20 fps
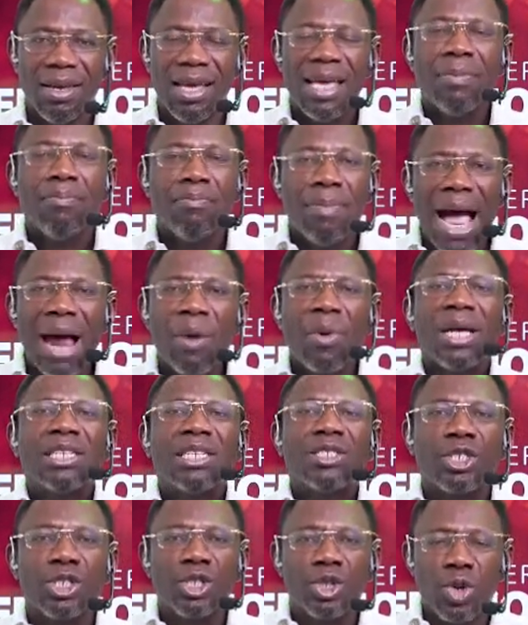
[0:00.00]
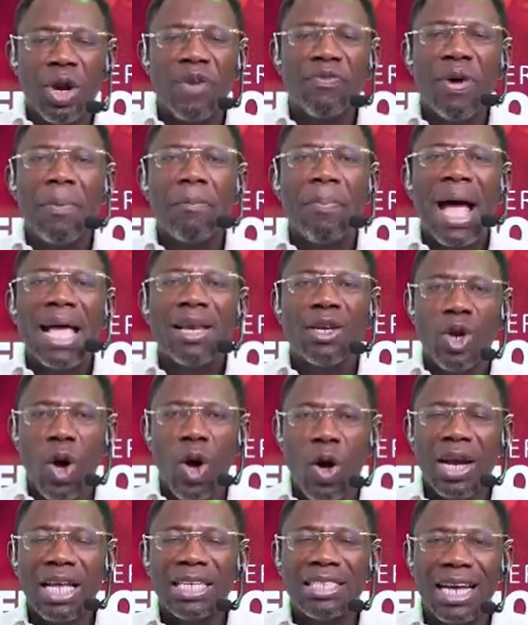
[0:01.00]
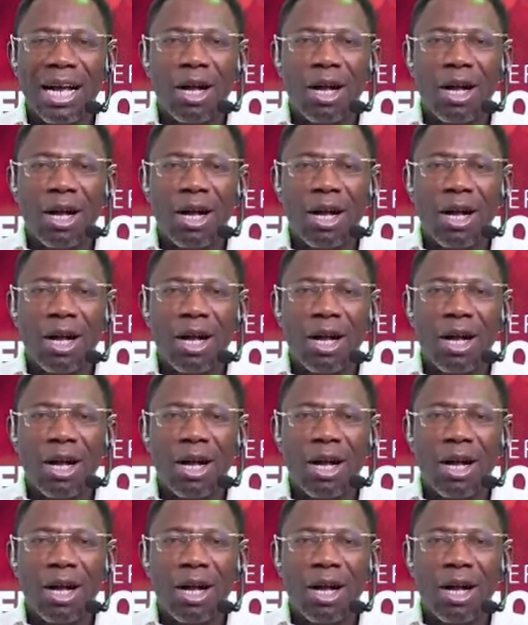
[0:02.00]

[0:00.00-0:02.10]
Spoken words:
A marriage driven by knowledge